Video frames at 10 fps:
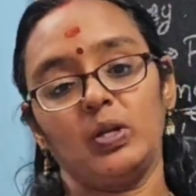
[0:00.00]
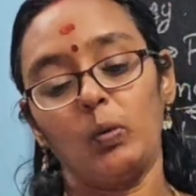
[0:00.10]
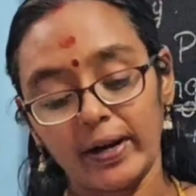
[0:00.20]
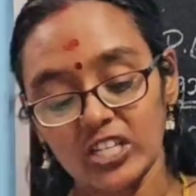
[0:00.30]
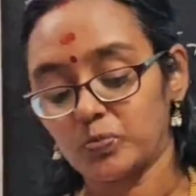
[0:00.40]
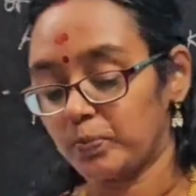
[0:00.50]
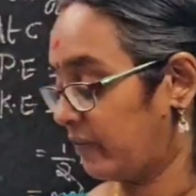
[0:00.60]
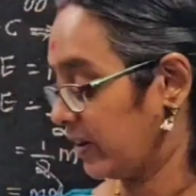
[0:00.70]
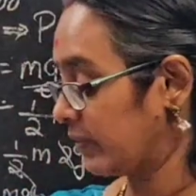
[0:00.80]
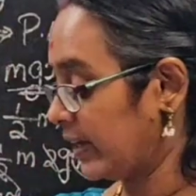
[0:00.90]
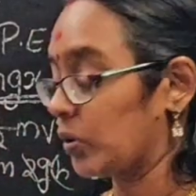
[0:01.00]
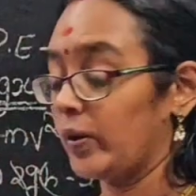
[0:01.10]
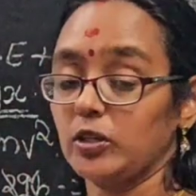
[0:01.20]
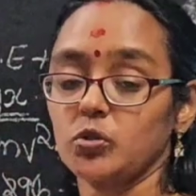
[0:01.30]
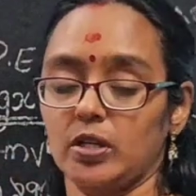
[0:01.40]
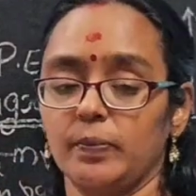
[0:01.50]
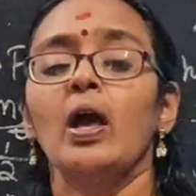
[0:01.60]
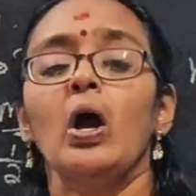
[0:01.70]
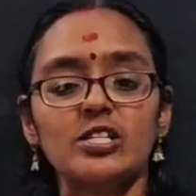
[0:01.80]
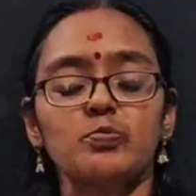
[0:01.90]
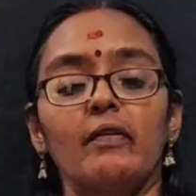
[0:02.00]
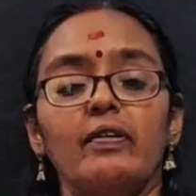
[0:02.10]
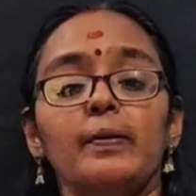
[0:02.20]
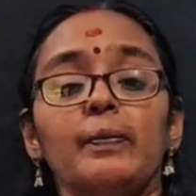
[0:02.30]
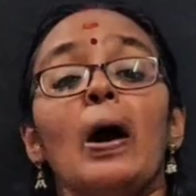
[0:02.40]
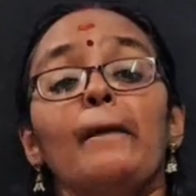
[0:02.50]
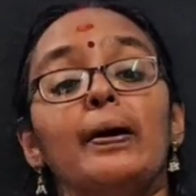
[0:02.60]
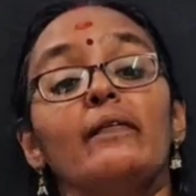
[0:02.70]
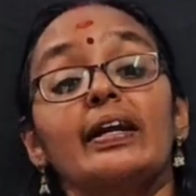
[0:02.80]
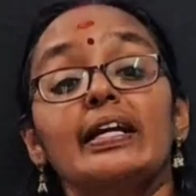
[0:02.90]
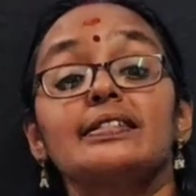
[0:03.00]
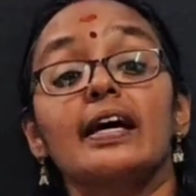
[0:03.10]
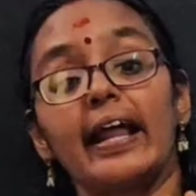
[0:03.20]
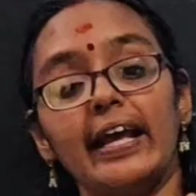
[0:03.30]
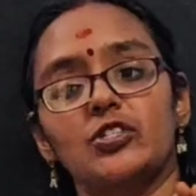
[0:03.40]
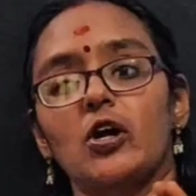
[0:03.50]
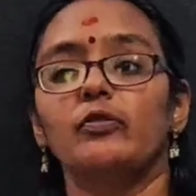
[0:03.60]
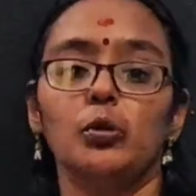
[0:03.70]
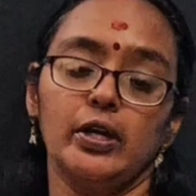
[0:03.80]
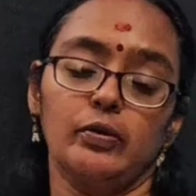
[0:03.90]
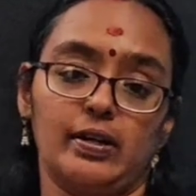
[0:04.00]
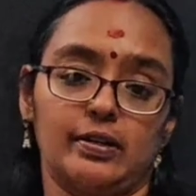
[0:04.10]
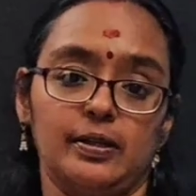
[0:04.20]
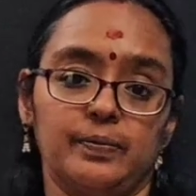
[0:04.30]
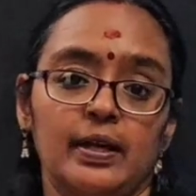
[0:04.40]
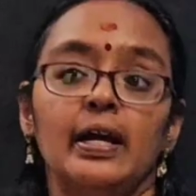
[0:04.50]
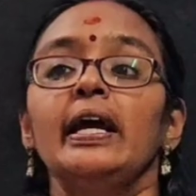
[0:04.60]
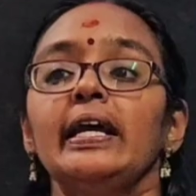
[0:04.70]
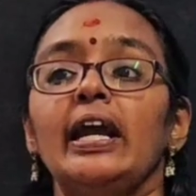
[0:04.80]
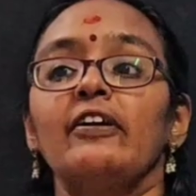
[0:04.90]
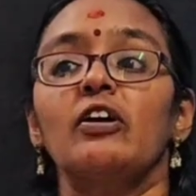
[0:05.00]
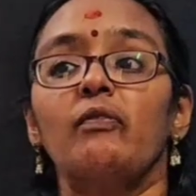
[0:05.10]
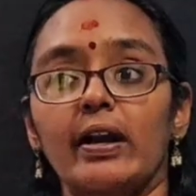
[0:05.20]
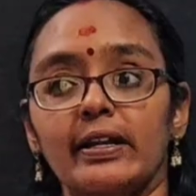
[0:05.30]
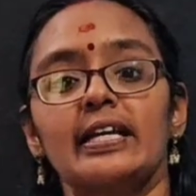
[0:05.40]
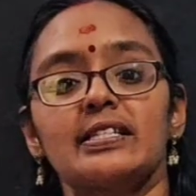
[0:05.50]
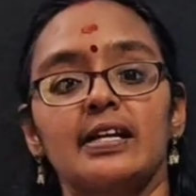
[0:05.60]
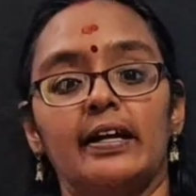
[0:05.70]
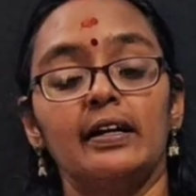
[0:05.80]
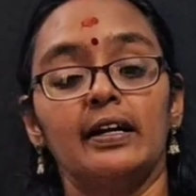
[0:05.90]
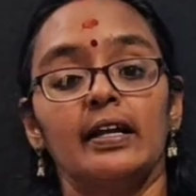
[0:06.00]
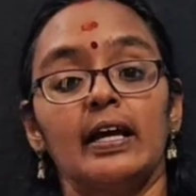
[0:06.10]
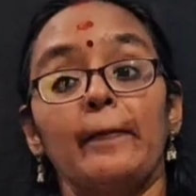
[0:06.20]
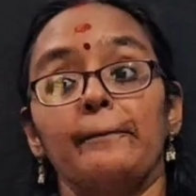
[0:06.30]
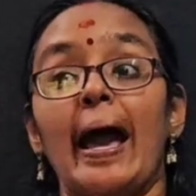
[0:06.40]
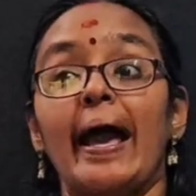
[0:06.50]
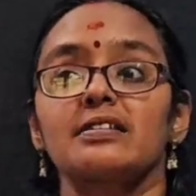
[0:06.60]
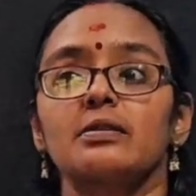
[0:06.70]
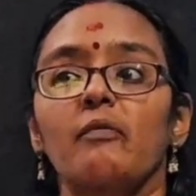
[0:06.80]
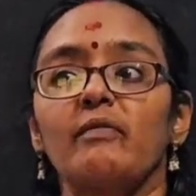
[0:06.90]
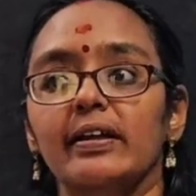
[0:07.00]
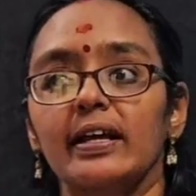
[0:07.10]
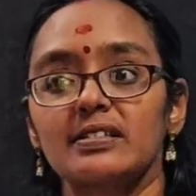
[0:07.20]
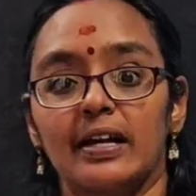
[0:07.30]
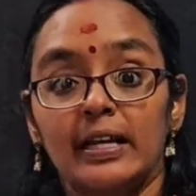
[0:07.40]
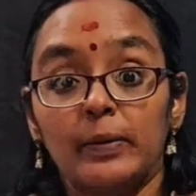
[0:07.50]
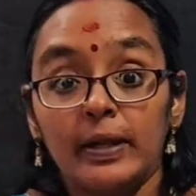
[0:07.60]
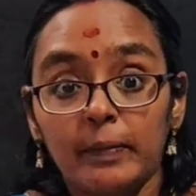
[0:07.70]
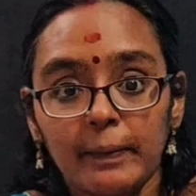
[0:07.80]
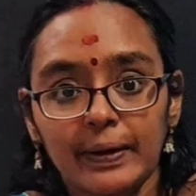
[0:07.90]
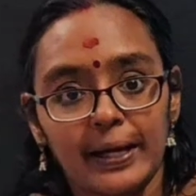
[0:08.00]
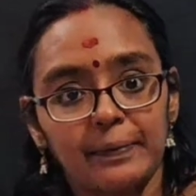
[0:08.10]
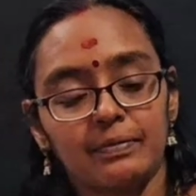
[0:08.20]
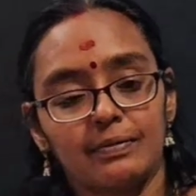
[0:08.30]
What is power? We are going to see. What is power? Power is the rate of doing work. If the work is done, maximum work is done in minimum time,